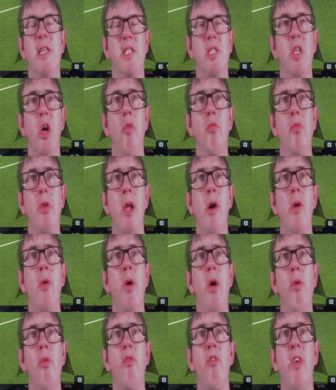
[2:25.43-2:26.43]
don't know
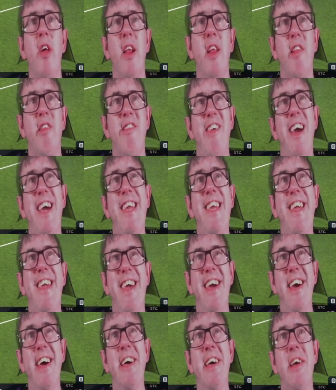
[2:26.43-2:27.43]
who's going to take
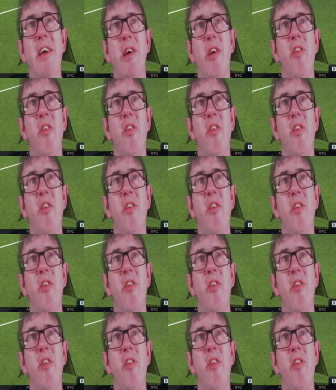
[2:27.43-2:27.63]
it,